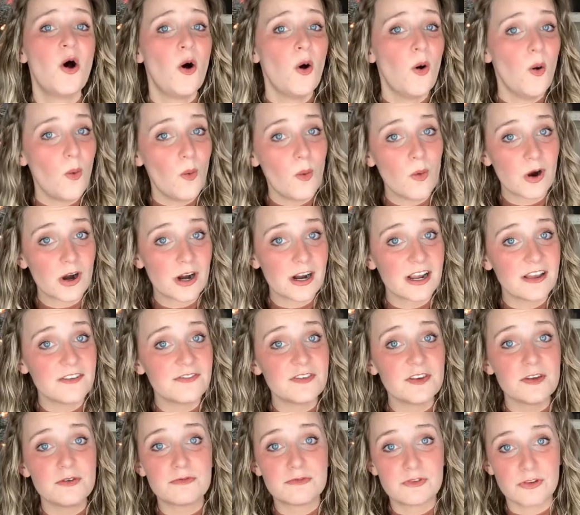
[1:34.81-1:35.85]
or if
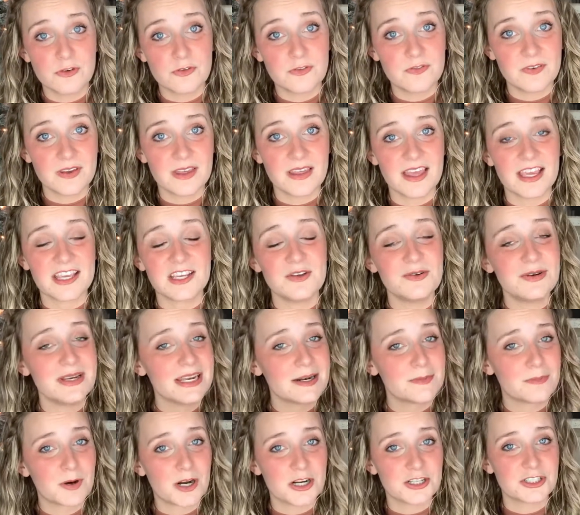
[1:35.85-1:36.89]
you do feel like you need a
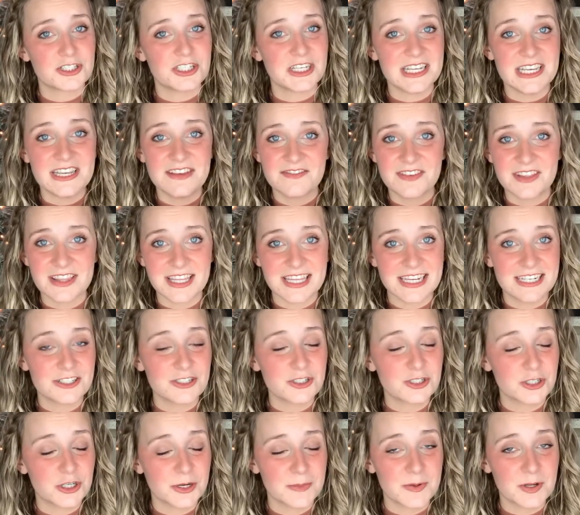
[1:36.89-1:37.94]
brush to evenly
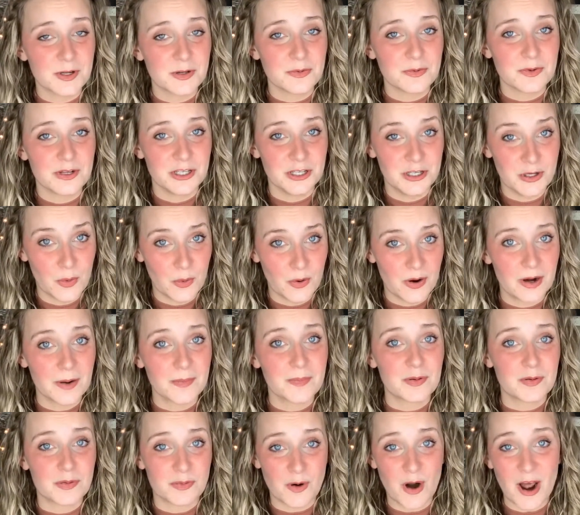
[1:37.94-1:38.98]
distribute your
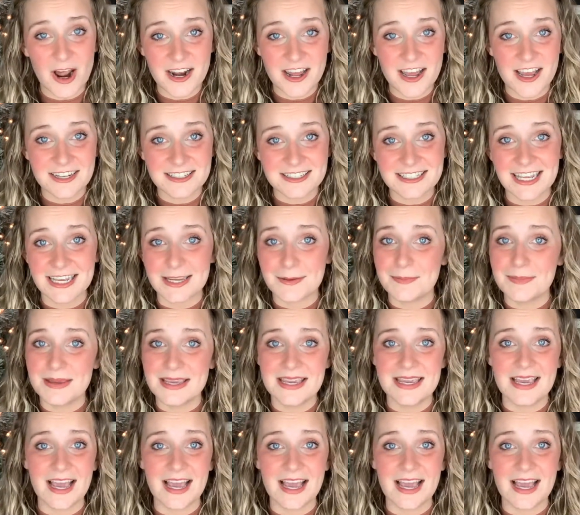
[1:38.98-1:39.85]
product like me,